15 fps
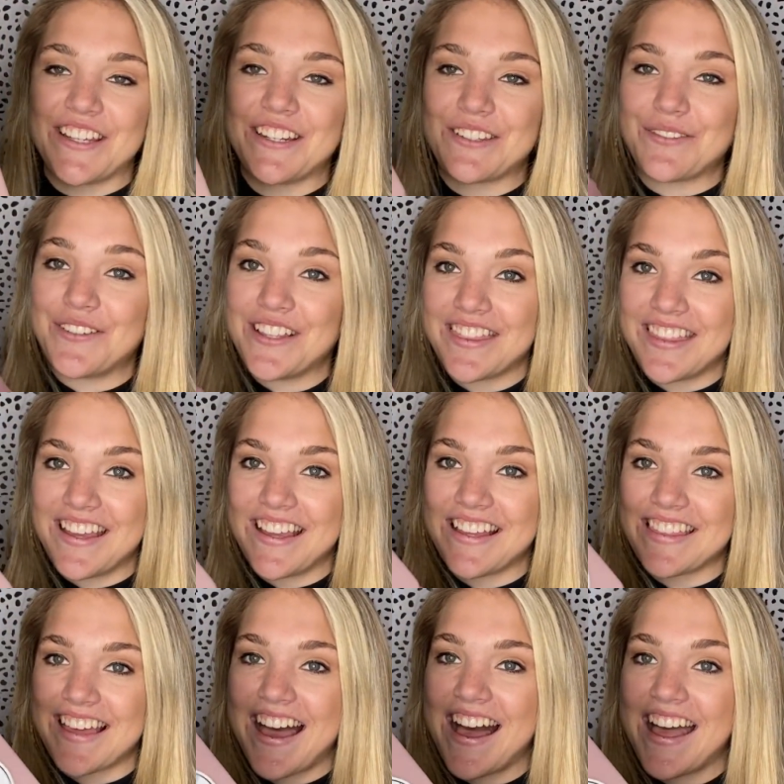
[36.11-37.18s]
That is one
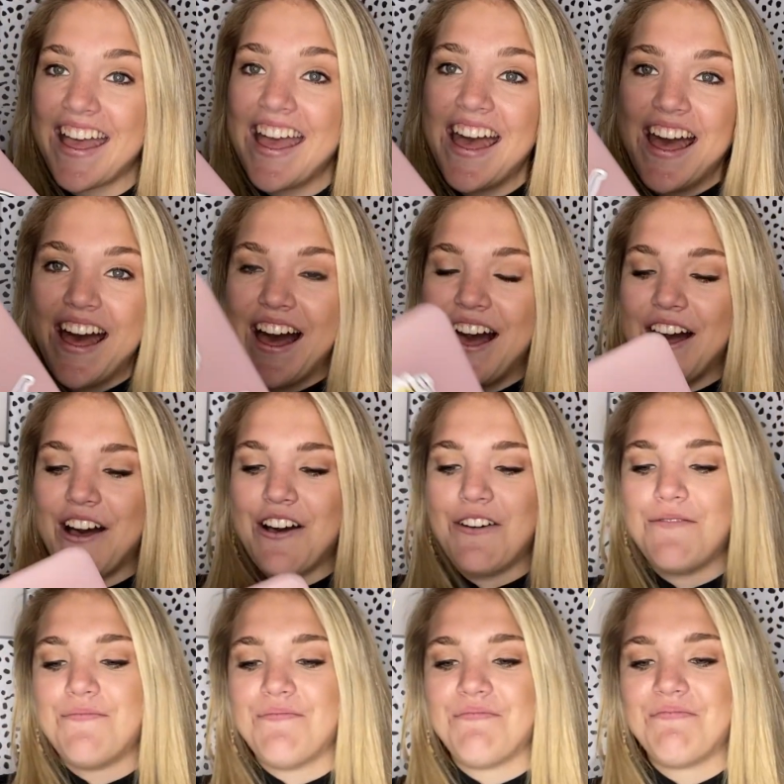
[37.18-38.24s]
thing that
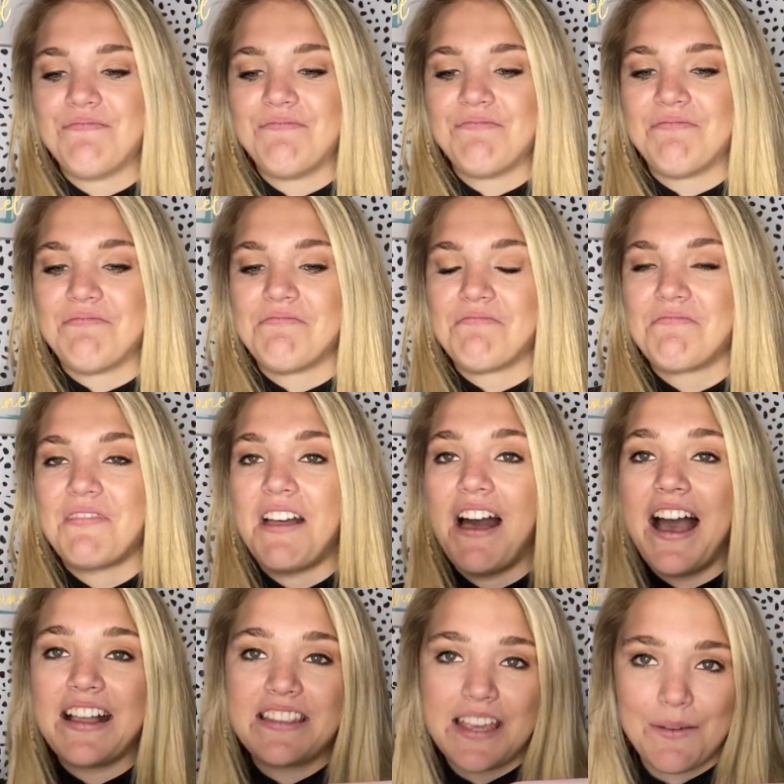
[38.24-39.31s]

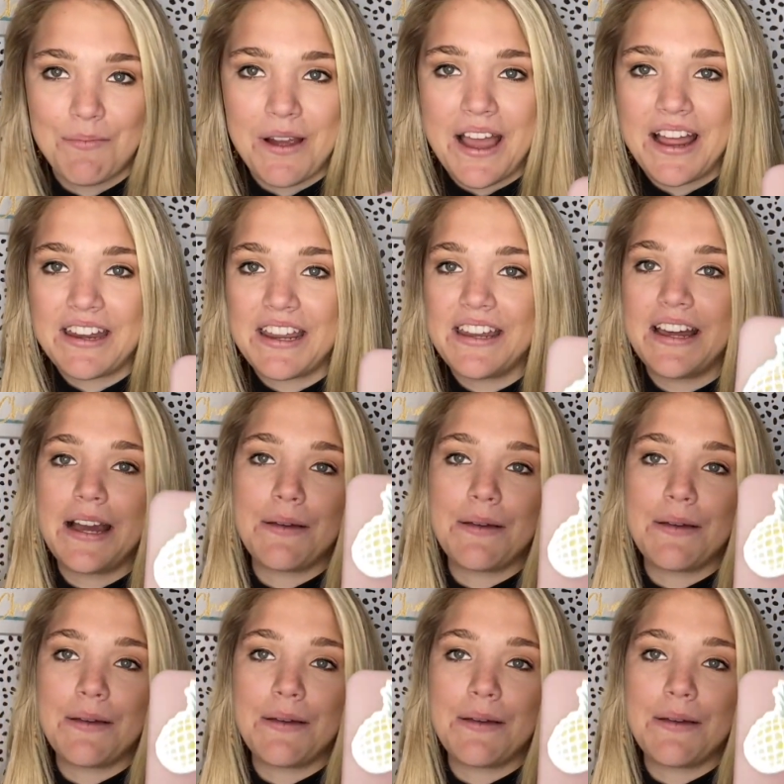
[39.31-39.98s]
I take pride in.